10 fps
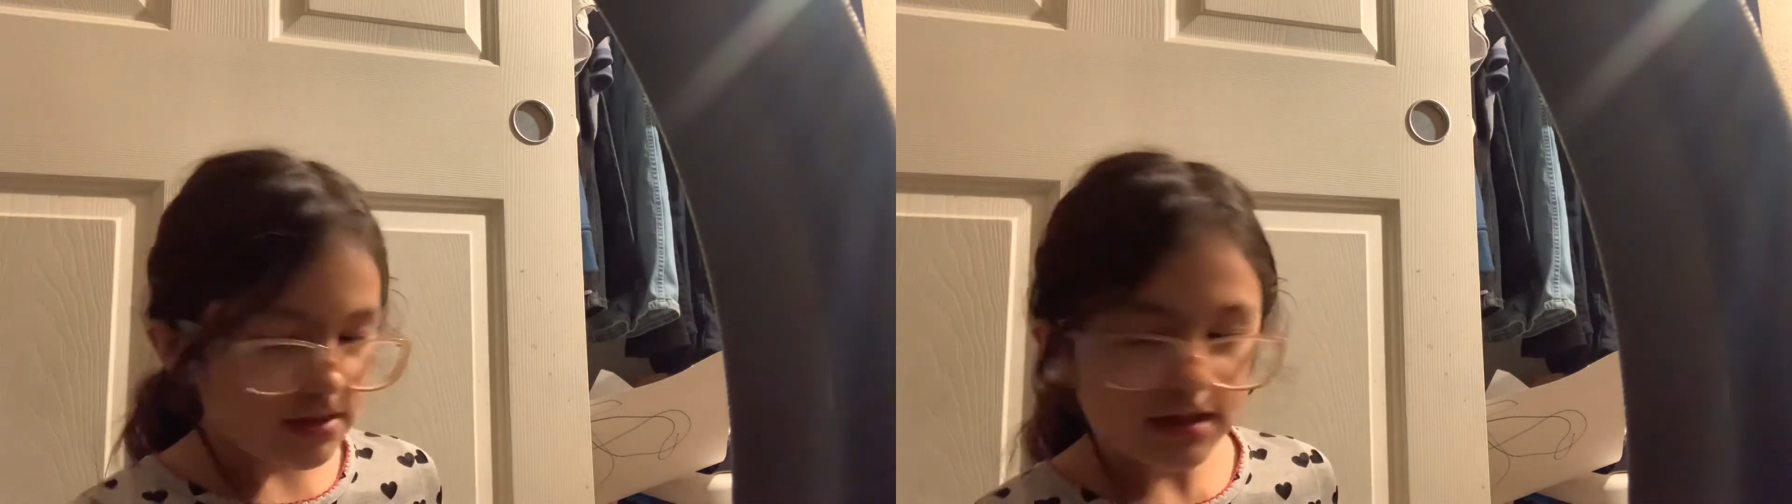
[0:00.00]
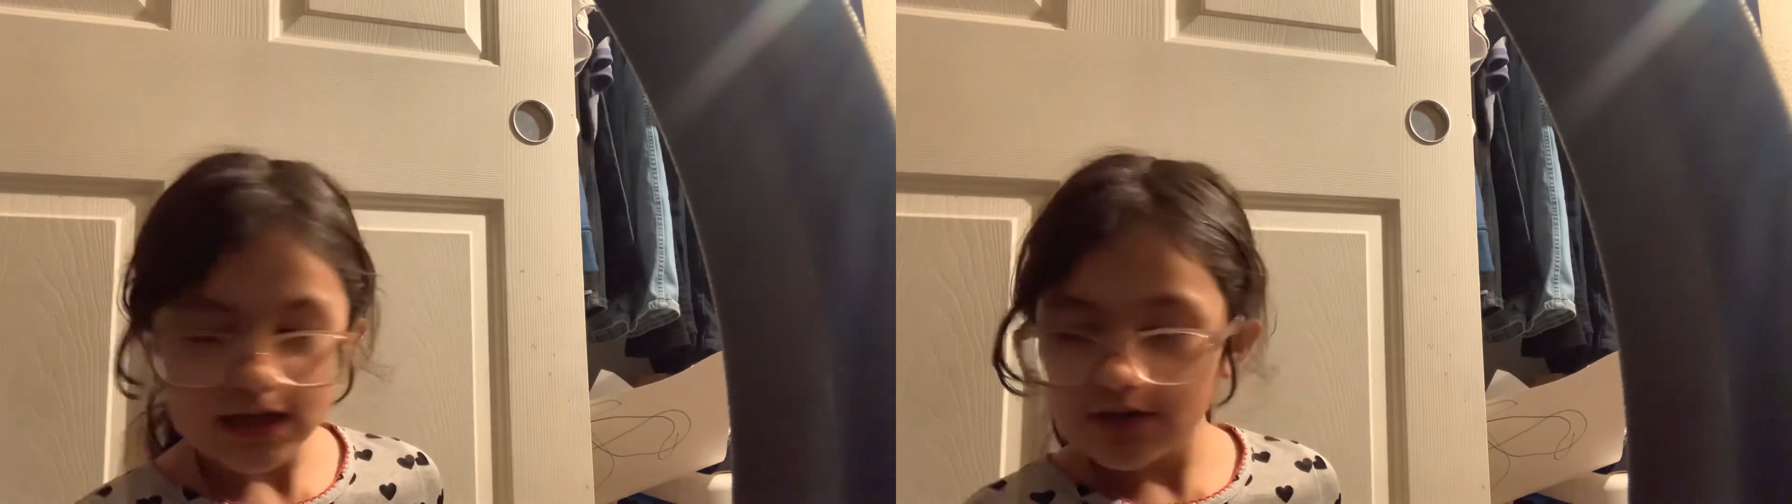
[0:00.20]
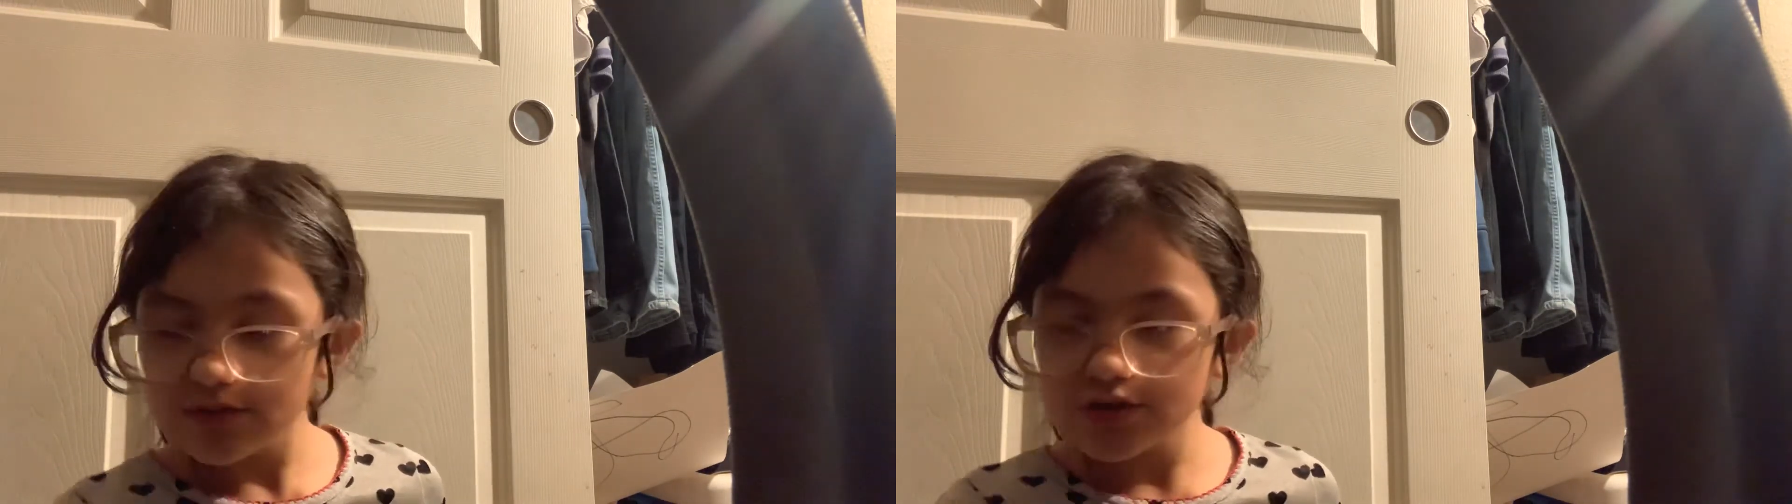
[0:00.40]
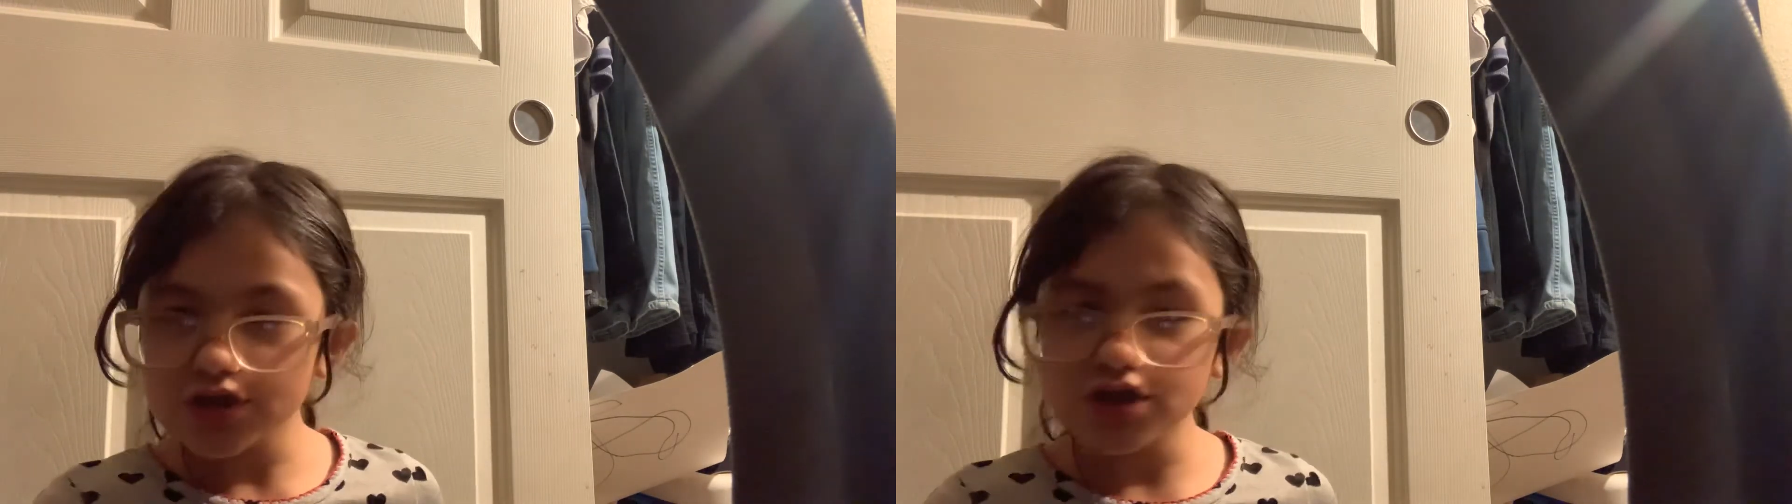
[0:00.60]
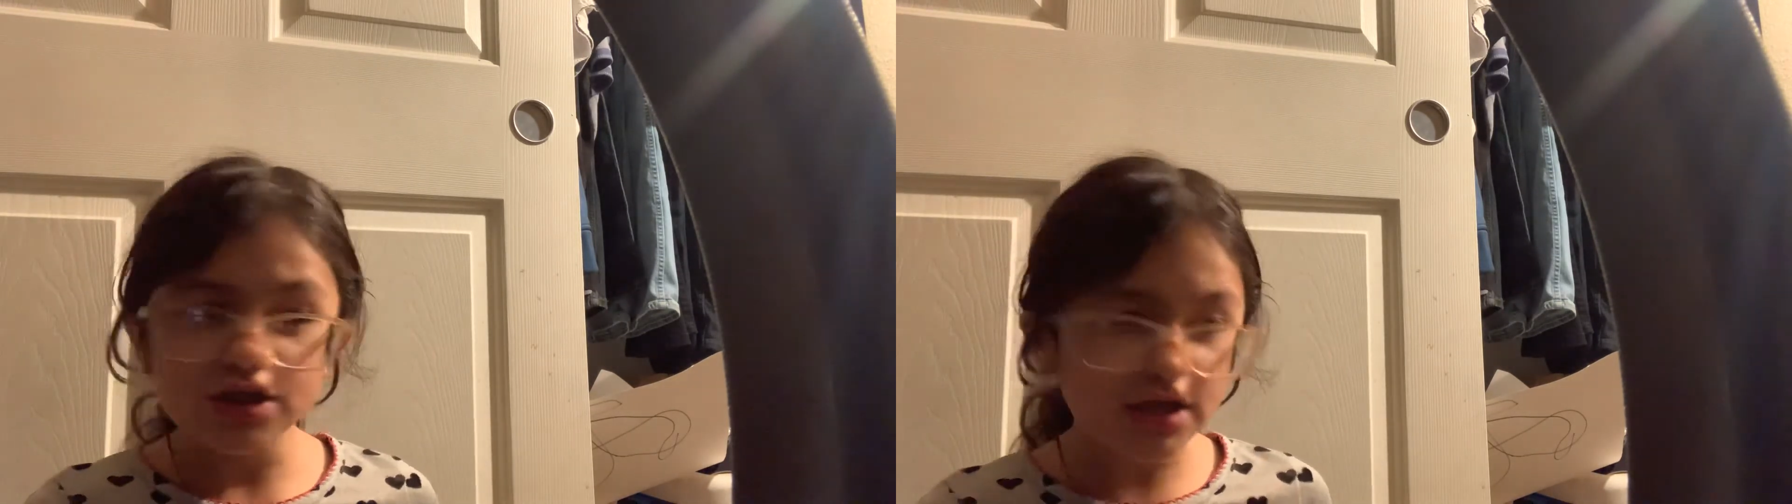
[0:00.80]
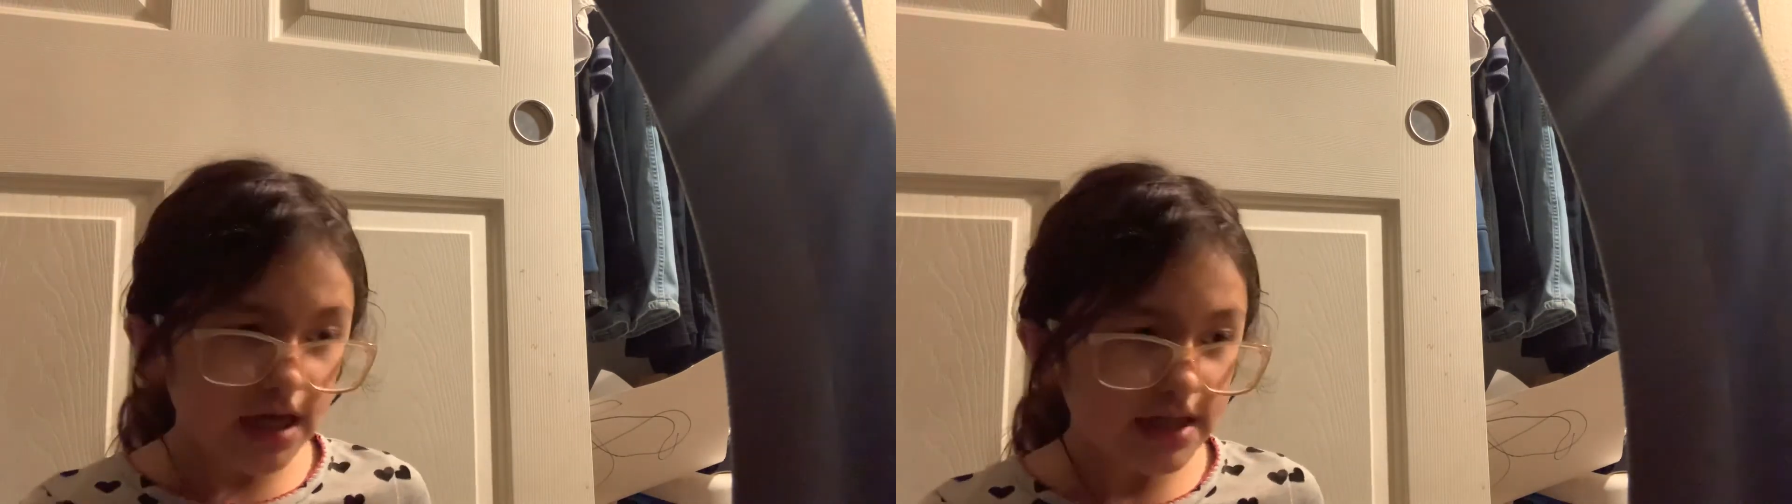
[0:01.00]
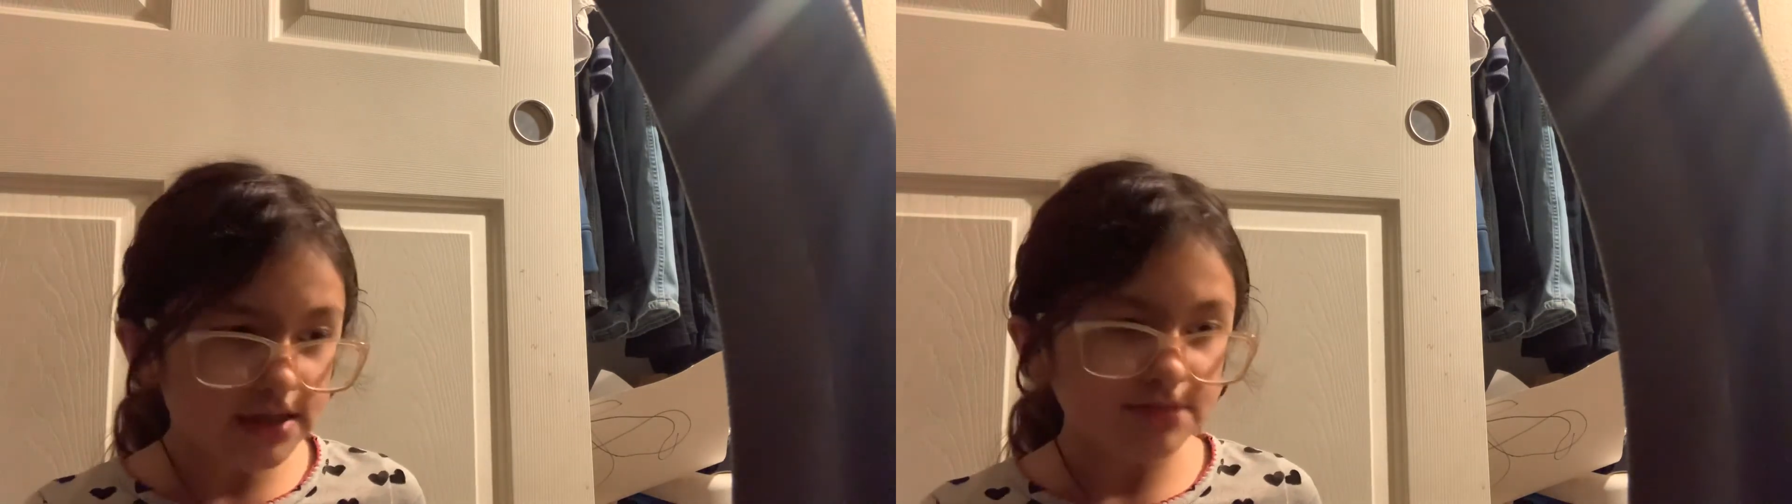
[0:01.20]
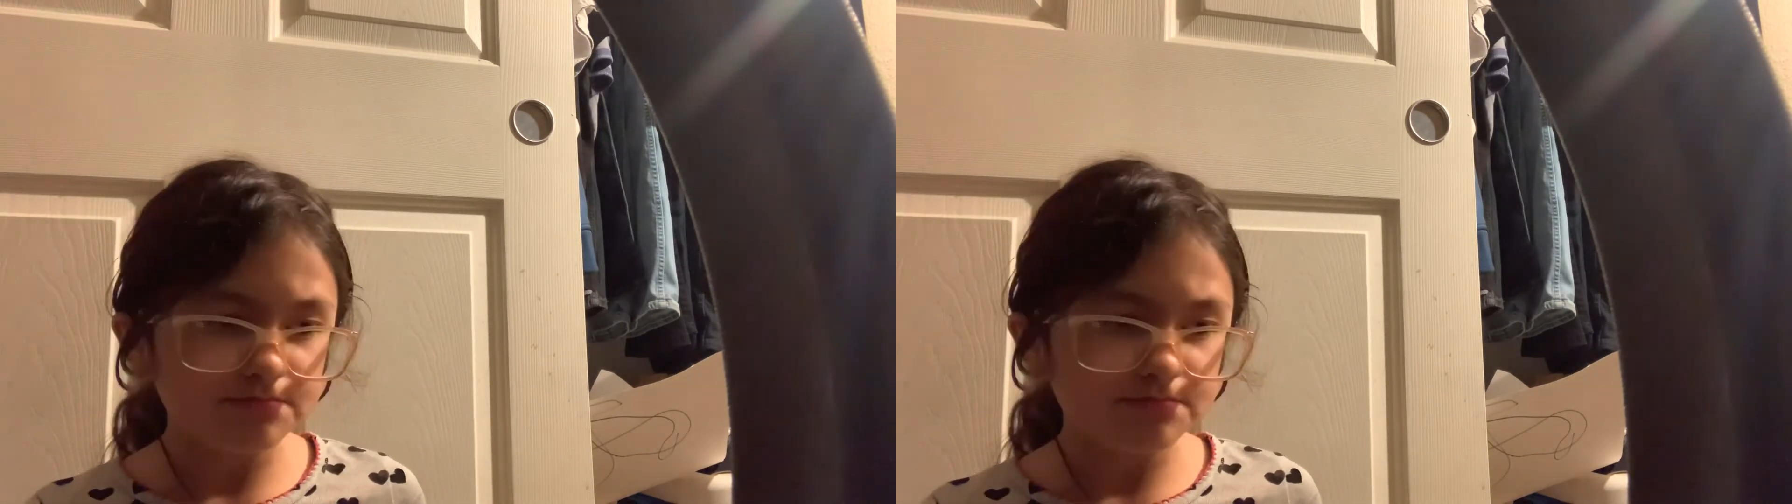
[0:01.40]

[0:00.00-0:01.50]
And now just guess